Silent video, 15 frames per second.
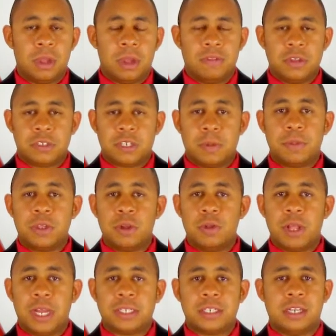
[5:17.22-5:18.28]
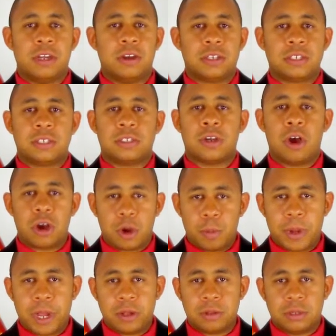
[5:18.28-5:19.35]
If there's something you'd like to hear us talk
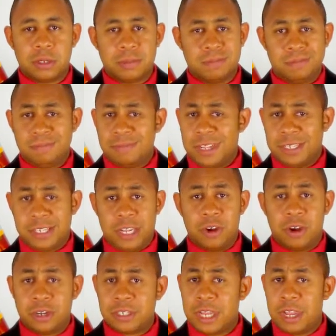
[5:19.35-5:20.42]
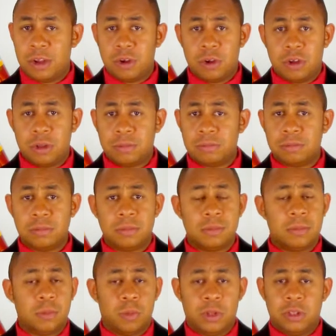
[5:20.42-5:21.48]
about, like to hear our take on,
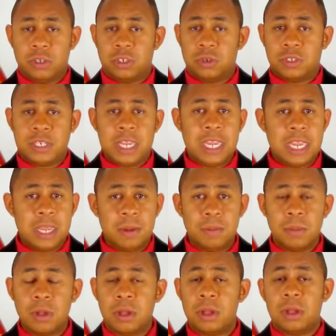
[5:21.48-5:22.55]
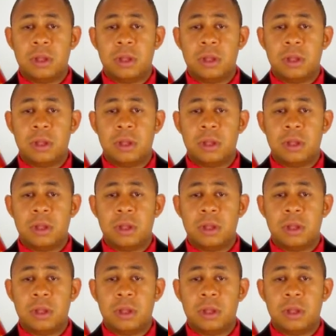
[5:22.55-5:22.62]
whether it's your team,